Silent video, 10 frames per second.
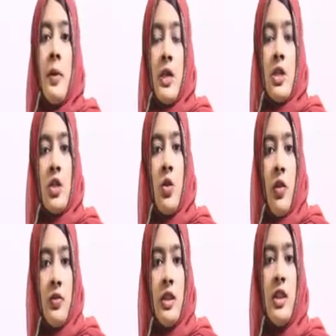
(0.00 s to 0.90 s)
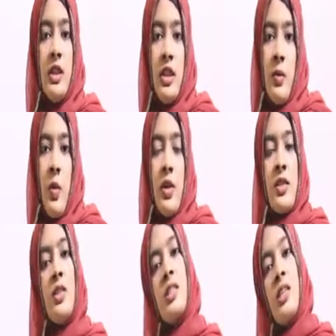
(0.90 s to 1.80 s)
picture of the
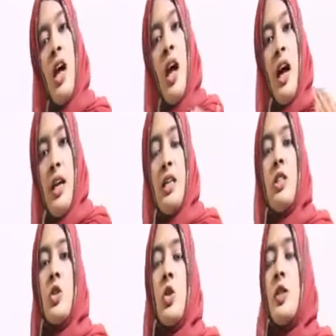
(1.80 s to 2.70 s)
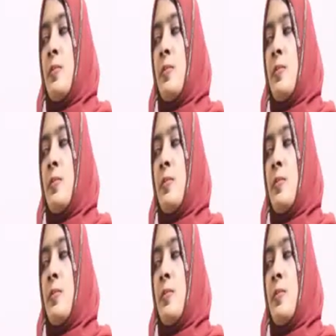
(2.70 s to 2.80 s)
dermoid cyst, it shows